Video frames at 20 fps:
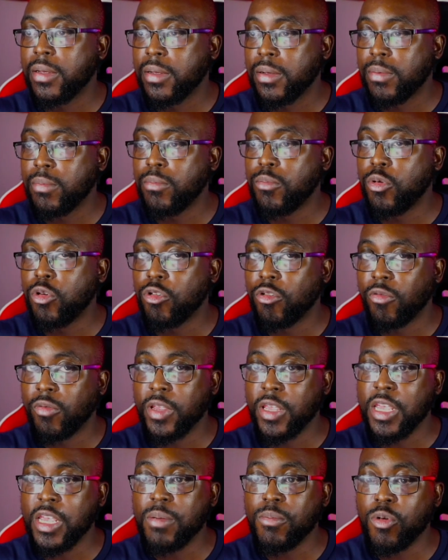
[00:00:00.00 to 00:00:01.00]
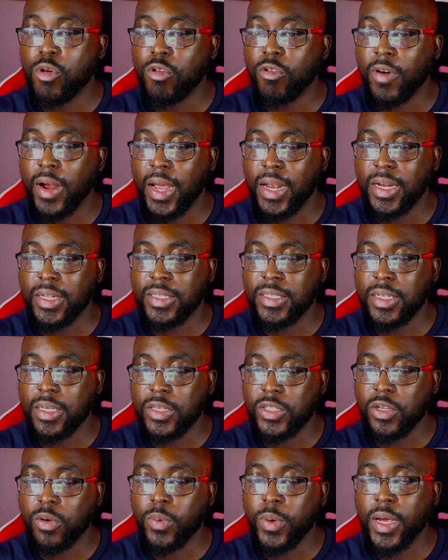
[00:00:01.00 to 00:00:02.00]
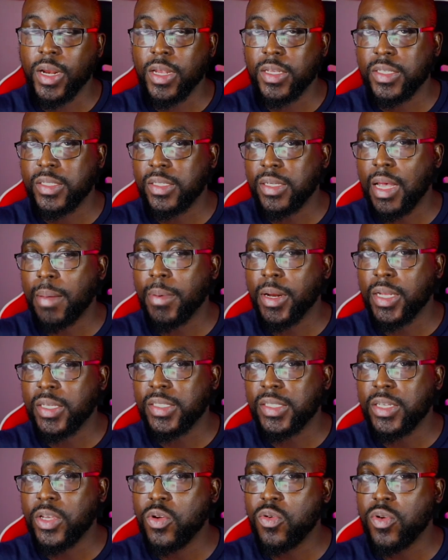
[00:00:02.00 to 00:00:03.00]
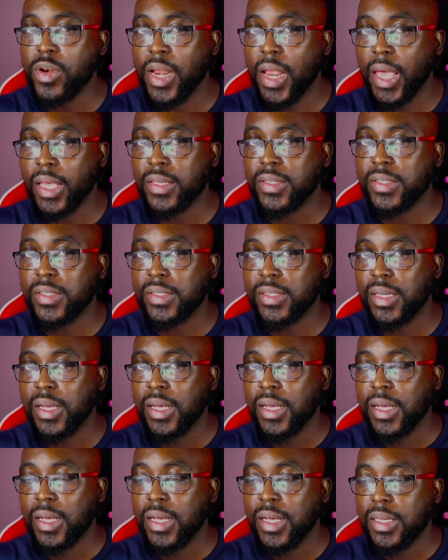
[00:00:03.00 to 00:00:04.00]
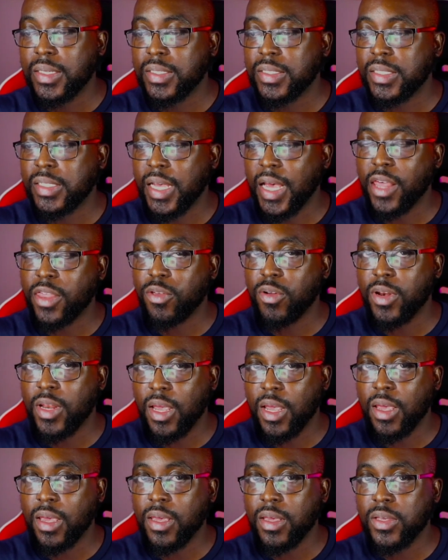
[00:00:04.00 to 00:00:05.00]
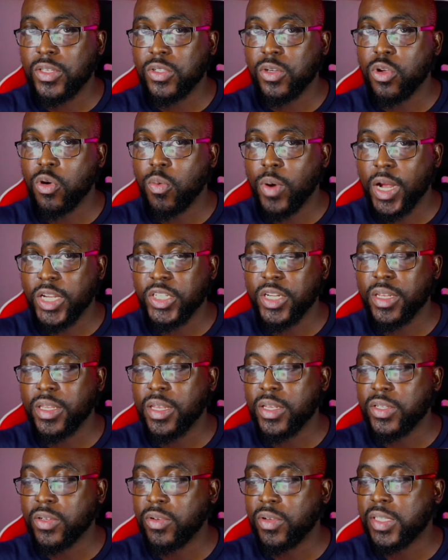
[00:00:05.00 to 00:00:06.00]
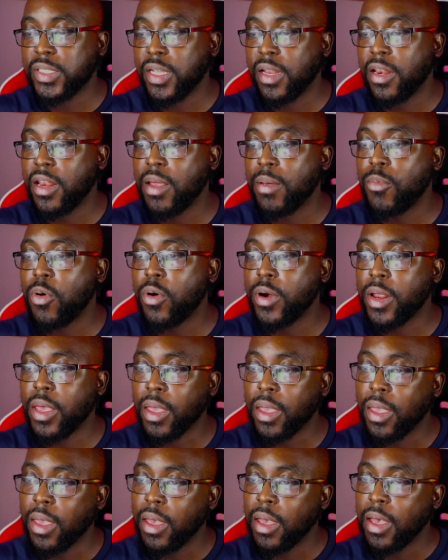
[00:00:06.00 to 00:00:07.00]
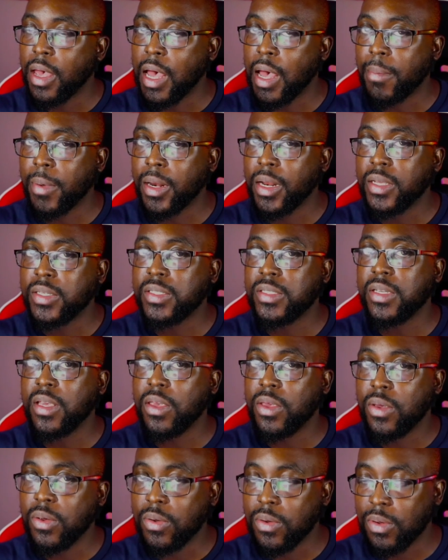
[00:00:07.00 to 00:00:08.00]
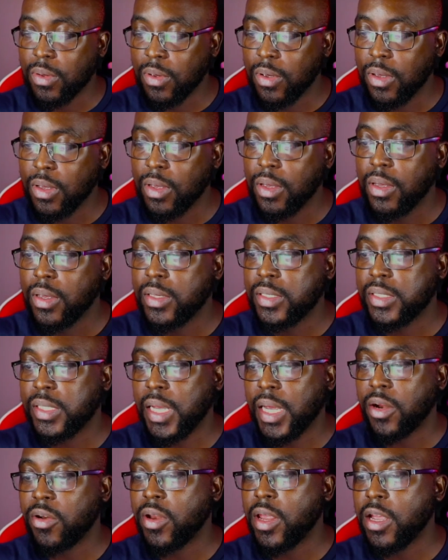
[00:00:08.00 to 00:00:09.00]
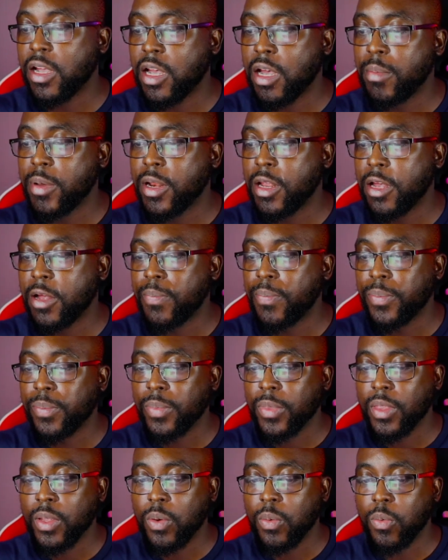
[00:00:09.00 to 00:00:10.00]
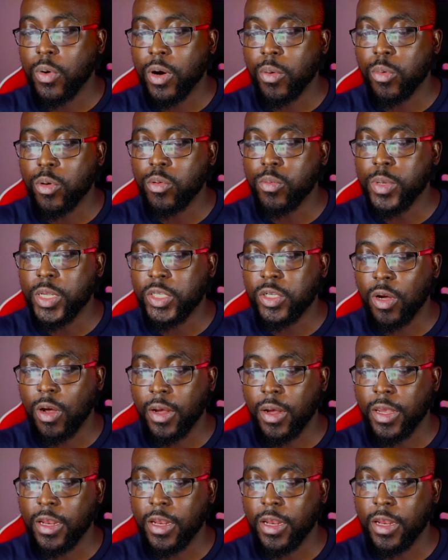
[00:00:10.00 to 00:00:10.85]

more immorality. So we're gonna see, I'm gonna see you next Saturday. So you're watching this on a Sunday morning. I'm gonna see you Saturday coming up, where we will be talking